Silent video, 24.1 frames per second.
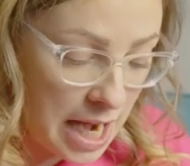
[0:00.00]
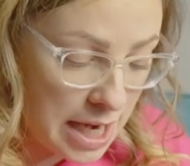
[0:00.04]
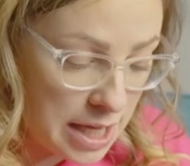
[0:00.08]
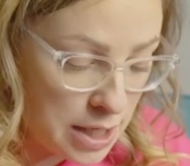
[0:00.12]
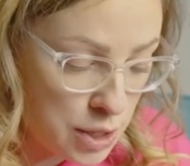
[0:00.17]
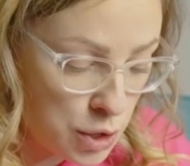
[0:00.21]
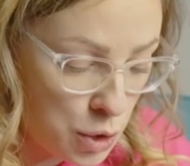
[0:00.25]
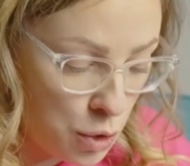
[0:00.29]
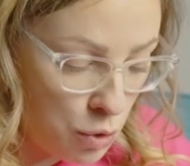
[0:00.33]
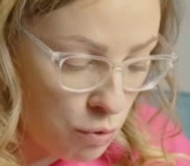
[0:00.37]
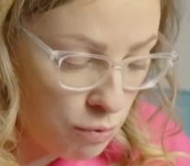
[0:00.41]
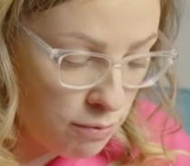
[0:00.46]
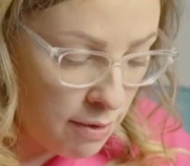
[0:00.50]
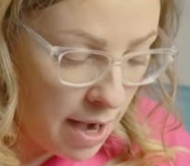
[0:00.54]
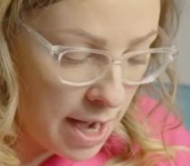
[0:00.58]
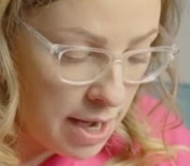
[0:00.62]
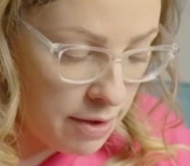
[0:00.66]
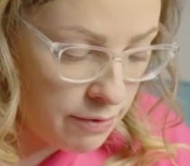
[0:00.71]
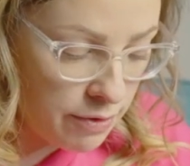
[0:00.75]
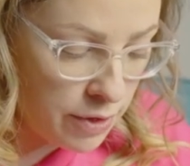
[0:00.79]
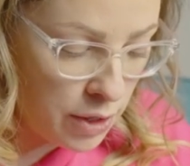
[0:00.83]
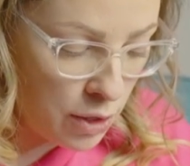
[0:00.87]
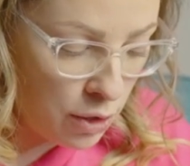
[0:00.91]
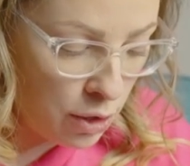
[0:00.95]
and it's
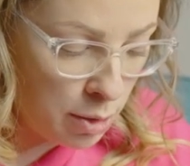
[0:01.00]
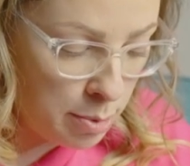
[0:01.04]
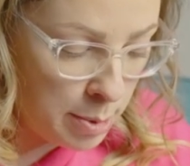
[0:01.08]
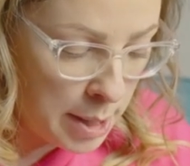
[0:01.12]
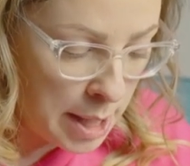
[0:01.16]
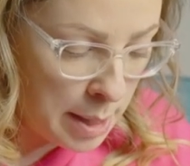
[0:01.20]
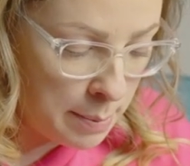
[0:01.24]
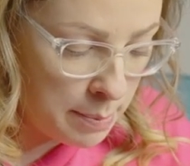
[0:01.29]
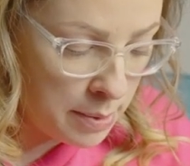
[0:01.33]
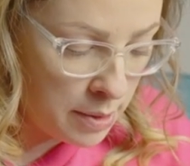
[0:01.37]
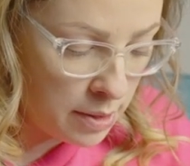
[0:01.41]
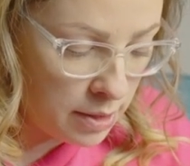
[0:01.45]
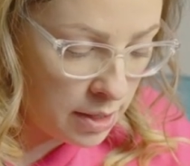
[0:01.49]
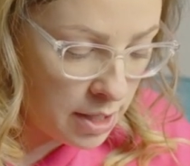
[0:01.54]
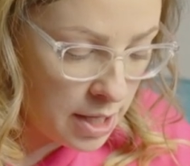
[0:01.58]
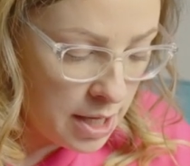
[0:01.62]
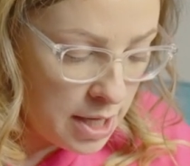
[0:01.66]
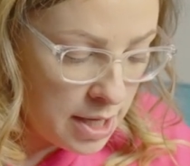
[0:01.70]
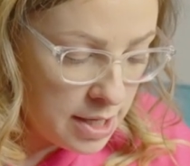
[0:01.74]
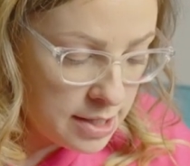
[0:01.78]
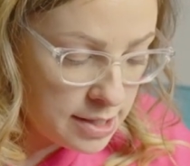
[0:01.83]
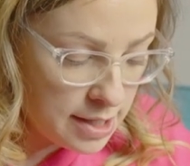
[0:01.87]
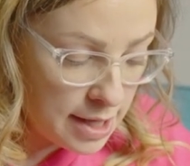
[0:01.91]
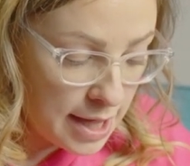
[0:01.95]
great for young people
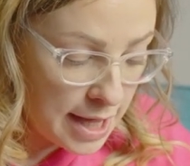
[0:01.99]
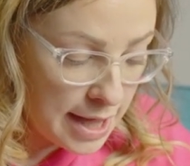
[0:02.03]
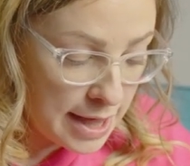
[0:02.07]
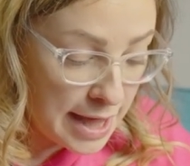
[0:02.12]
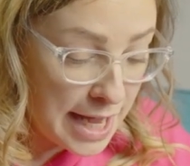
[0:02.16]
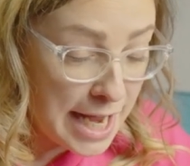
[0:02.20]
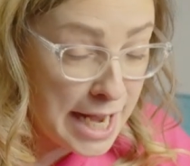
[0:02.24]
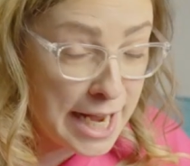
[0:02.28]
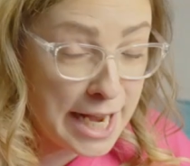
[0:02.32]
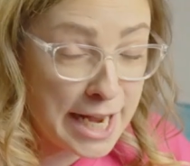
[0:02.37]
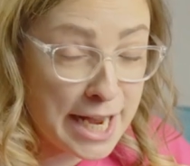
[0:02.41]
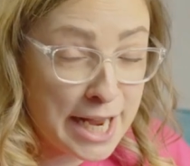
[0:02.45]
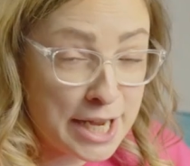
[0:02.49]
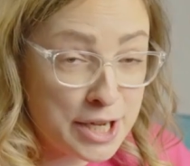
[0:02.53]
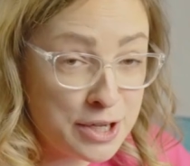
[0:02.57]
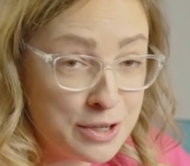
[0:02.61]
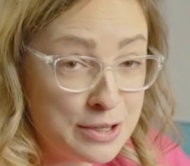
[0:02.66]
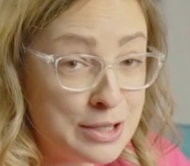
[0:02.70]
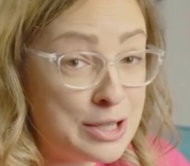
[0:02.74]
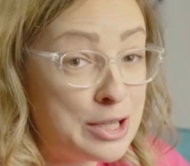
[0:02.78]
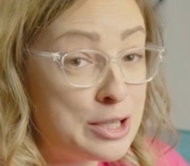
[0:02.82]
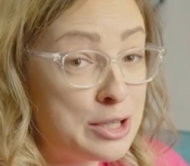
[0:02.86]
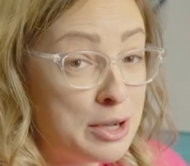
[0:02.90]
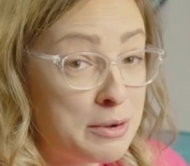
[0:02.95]
so that they can get
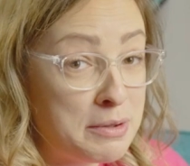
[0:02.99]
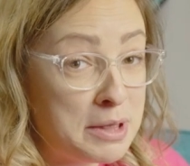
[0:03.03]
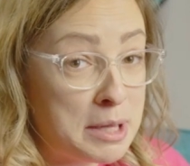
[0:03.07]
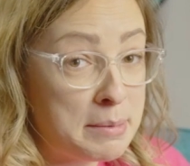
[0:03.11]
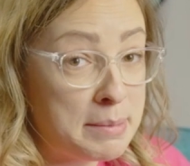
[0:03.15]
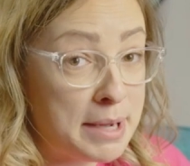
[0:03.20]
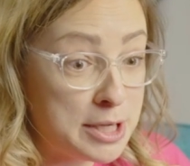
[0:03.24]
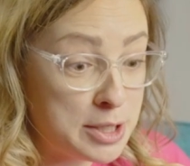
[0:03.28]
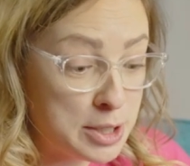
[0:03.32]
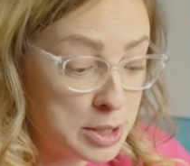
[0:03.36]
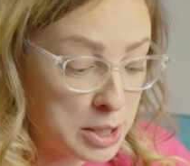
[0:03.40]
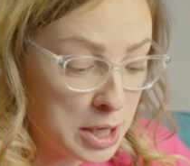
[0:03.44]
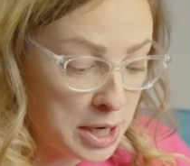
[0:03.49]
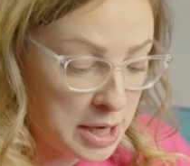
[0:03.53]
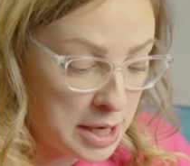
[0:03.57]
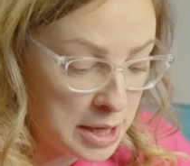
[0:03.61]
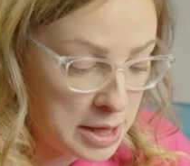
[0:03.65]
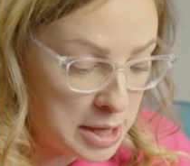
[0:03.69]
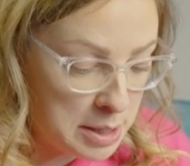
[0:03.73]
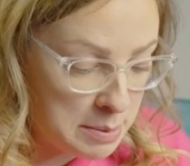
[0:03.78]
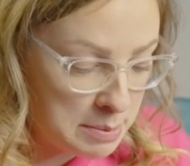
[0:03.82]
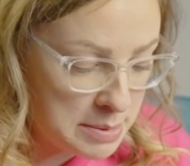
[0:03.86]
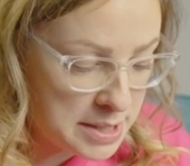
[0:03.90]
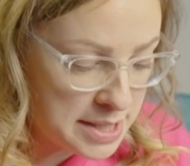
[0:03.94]
used to sewing their badges on
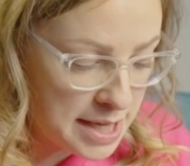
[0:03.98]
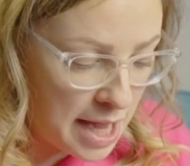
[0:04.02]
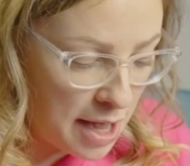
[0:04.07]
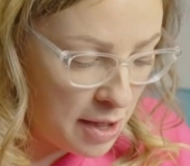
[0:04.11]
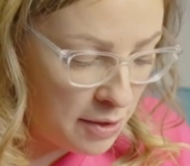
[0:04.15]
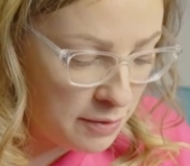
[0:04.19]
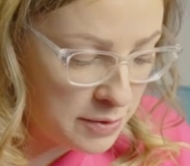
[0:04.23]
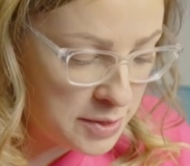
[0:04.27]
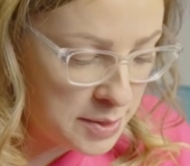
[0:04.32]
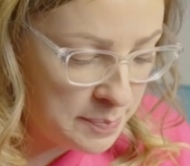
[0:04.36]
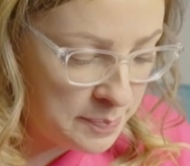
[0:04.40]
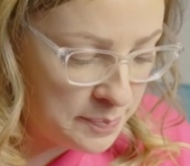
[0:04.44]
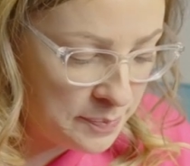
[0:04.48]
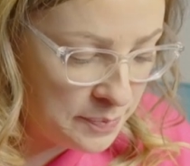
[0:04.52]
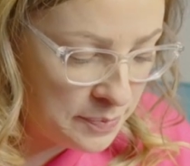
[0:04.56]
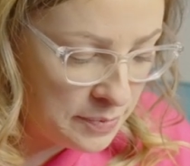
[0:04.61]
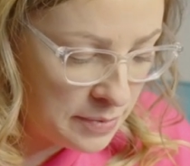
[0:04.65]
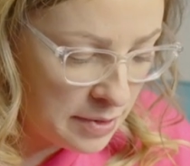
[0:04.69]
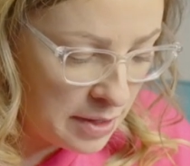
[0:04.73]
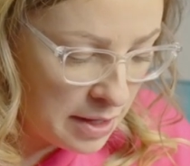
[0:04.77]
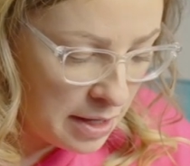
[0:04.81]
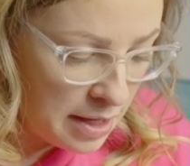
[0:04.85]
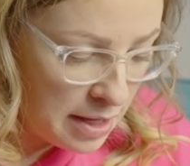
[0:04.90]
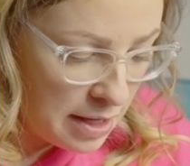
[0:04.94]
themselves.
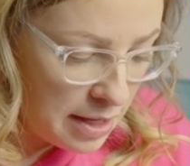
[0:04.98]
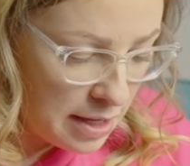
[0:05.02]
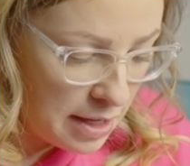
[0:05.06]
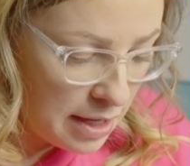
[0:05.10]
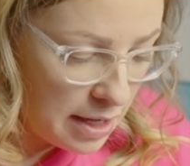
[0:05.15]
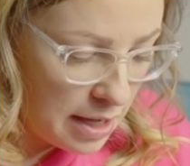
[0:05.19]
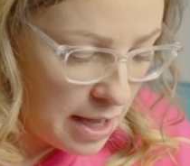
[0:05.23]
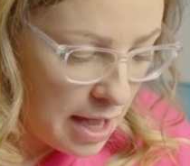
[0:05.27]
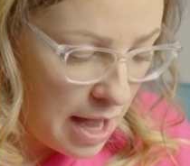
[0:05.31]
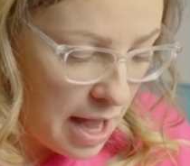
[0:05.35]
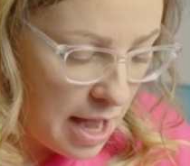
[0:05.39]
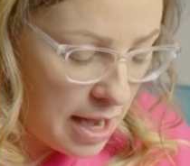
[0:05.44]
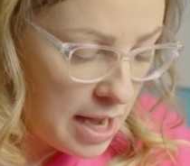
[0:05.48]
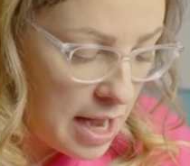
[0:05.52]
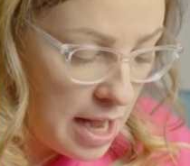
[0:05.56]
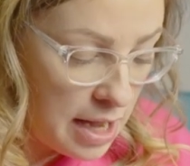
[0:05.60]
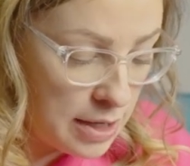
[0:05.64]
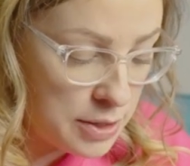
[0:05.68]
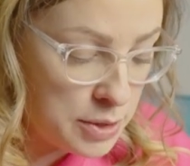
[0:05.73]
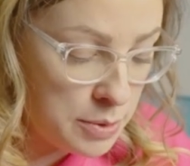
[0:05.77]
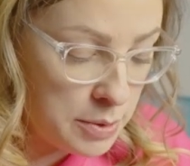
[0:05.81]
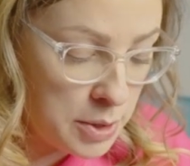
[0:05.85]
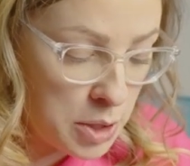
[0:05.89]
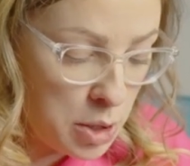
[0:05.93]
Okay,
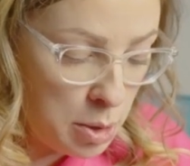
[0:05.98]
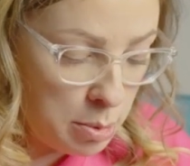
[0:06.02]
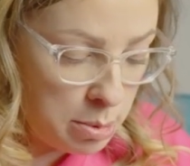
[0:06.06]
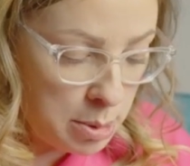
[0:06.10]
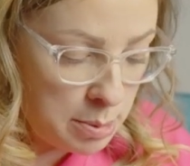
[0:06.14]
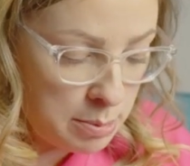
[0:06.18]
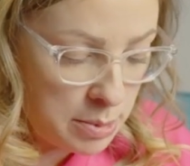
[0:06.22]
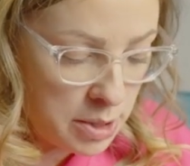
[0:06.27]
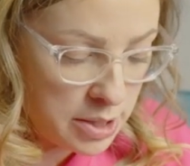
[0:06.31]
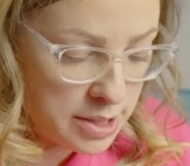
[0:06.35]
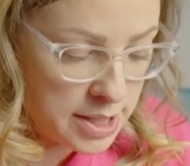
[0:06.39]
I'll do a couple more